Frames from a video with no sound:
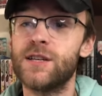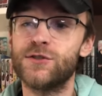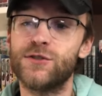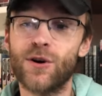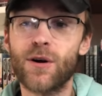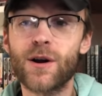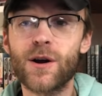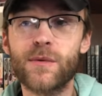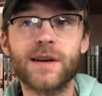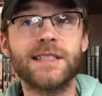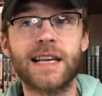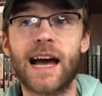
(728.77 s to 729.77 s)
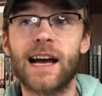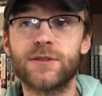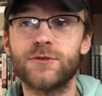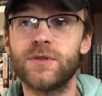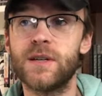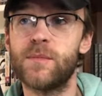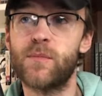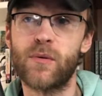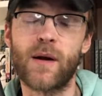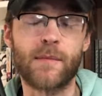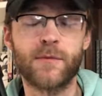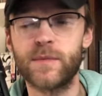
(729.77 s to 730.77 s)
Zoro is actually
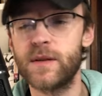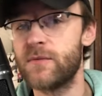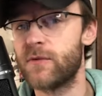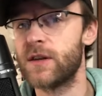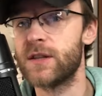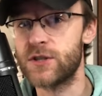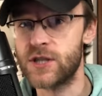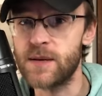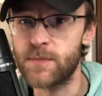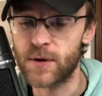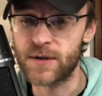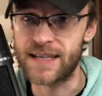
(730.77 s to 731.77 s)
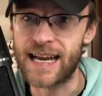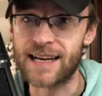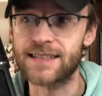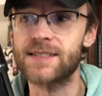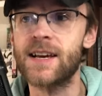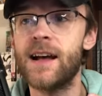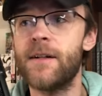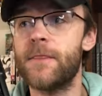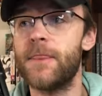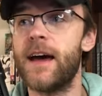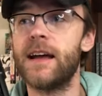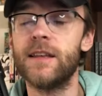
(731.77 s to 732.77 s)
probably one of the cheaper decks
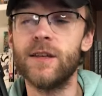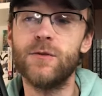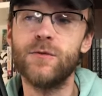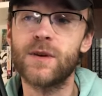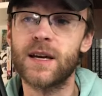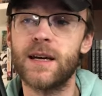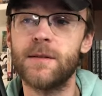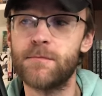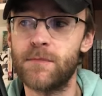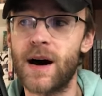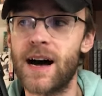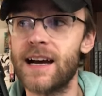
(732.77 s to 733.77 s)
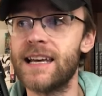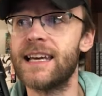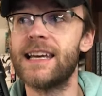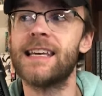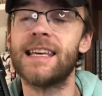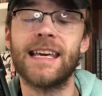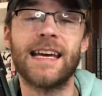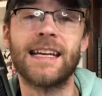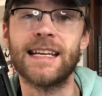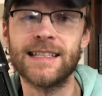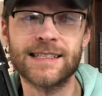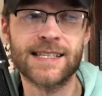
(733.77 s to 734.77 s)
that you can buy and get
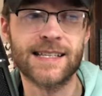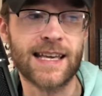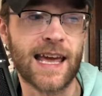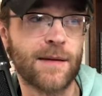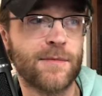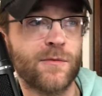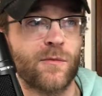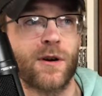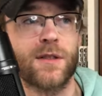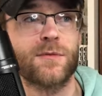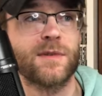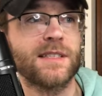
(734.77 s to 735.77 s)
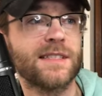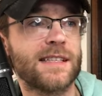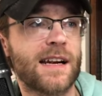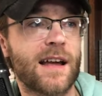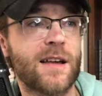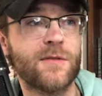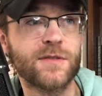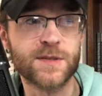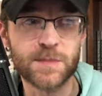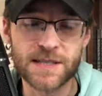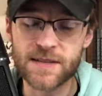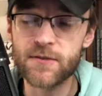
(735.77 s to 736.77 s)
into the game. And one of the reasons that I
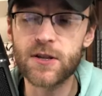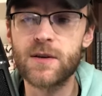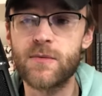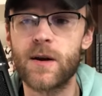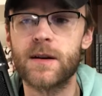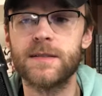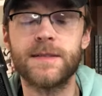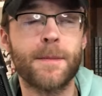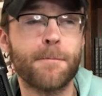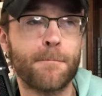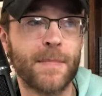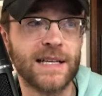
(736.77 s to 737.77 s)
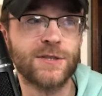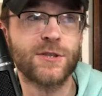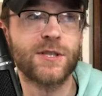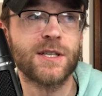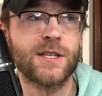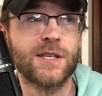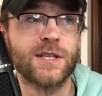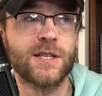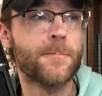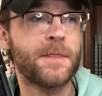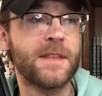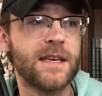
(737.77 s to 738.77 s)
specifically wanted to mention
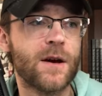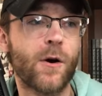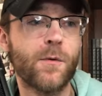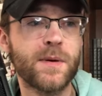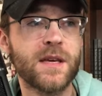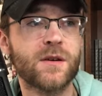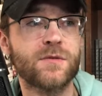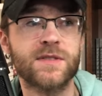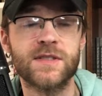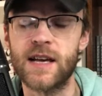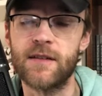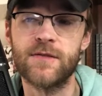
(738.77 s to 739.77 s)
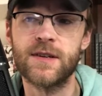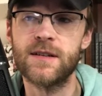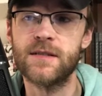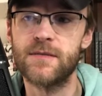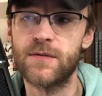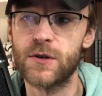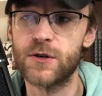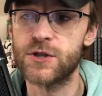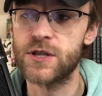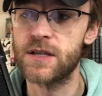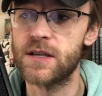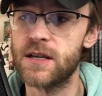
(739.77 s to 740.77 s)
the O P oh seven
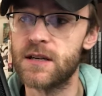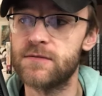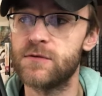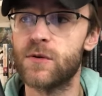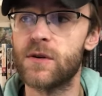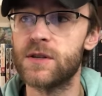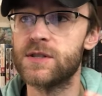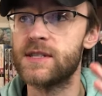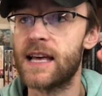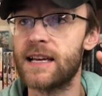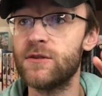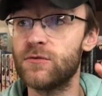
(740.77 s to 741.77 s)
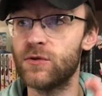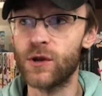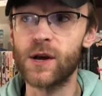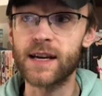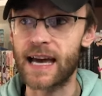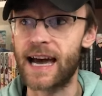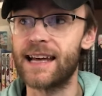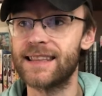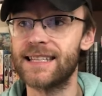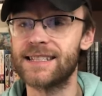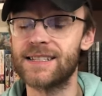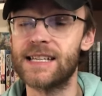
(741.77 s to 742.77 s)
version of Zoro is that you look
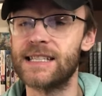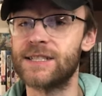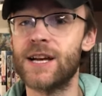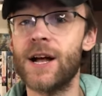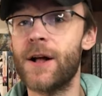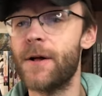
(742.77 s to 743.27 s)
at this list,